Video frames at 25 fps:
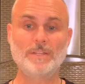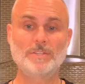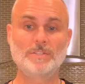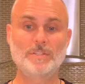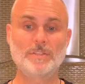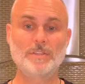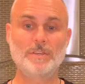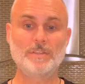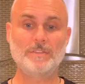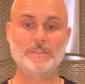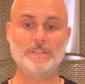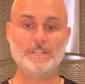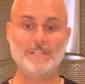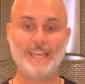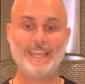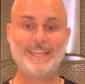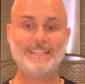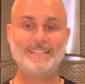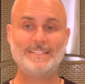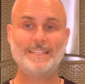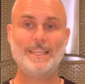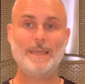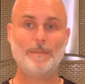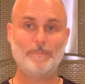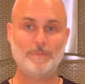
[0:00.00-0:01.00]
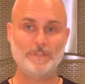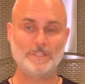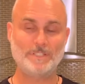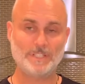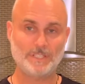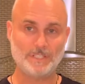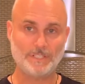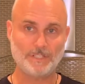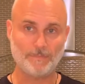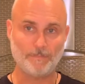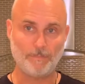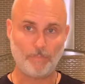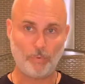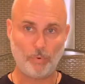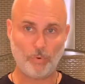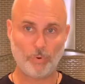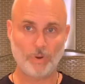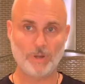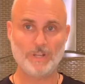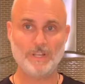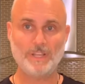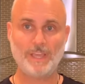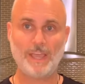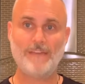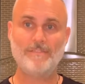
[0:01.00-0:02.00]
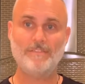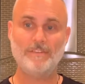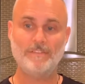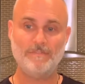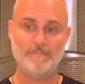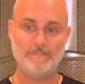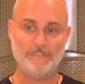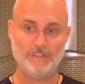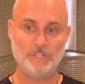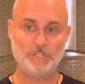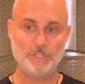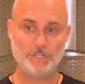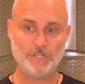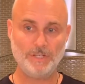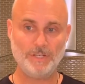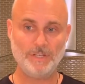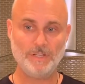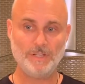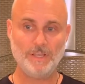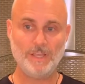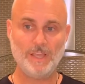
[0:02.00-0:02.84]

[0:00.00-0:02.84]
So the, the next step is it's important to have a vision